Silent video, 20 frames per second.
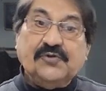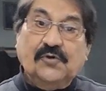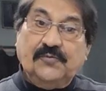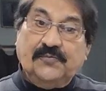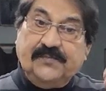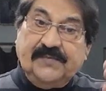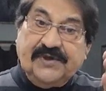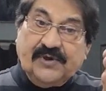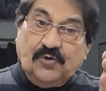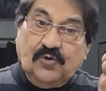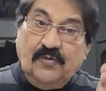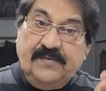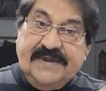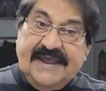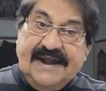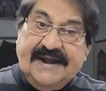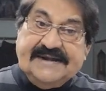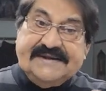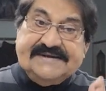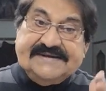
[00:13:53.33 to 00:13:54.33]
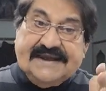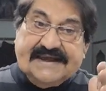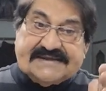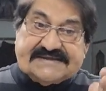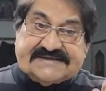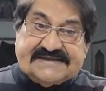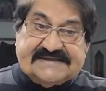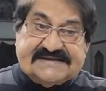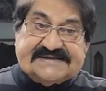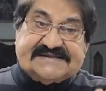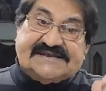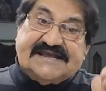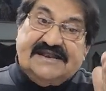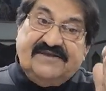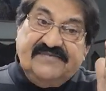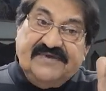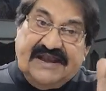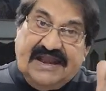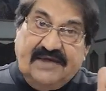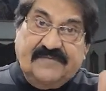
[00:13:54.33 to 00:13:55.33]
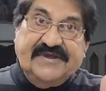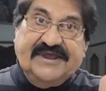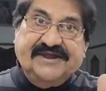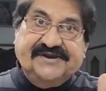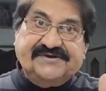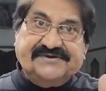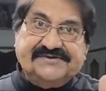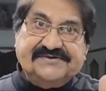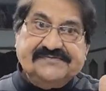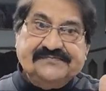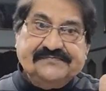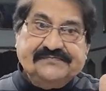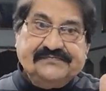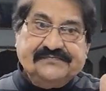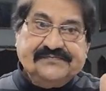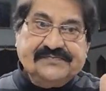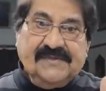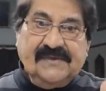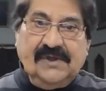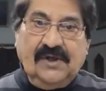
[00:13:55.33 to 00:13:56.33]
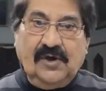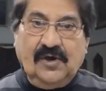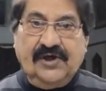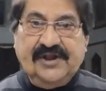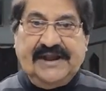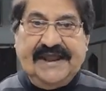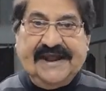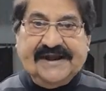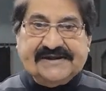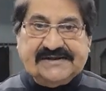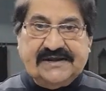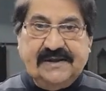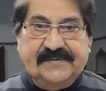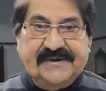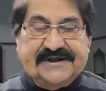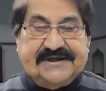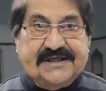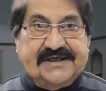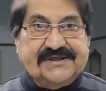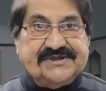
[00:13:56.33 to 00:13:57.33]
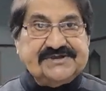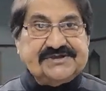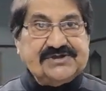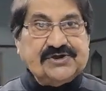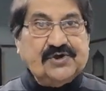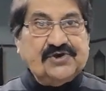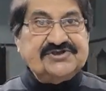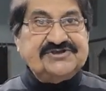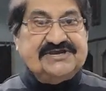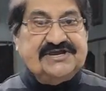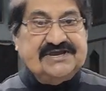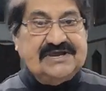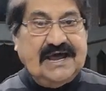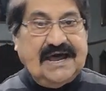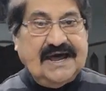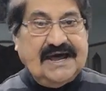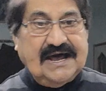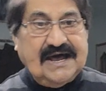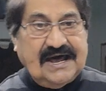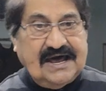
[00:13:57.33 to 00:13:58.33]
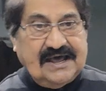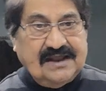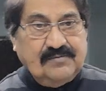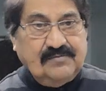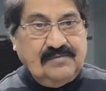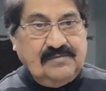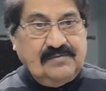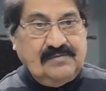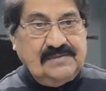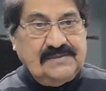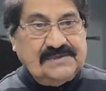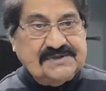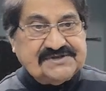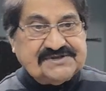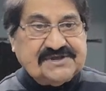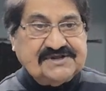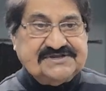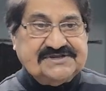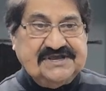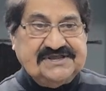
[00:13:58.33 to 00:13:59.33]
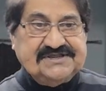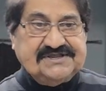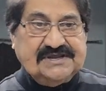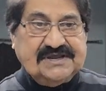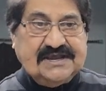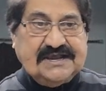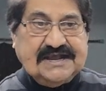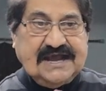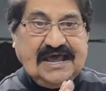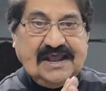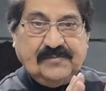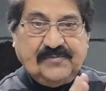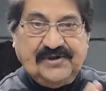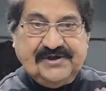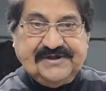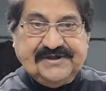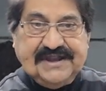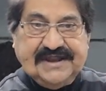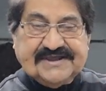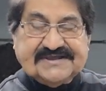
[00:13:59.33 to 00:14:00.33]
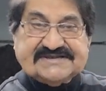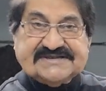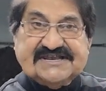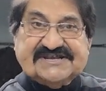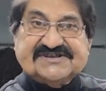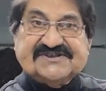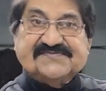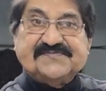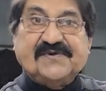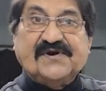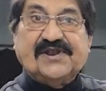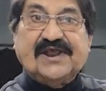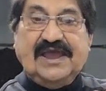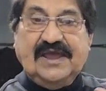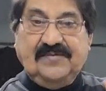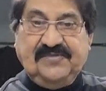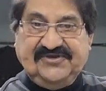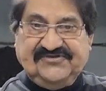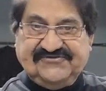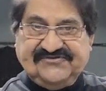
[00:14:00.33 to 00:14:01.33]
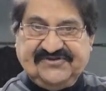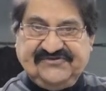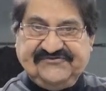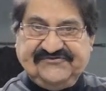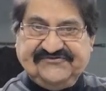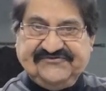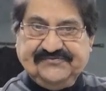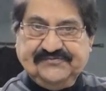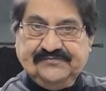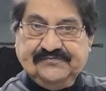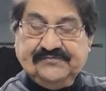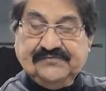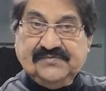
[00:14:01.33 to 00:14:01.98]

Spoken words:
So, Pigouvian taxes can be levied on activities causing harm, such as carbon taxes for emissions.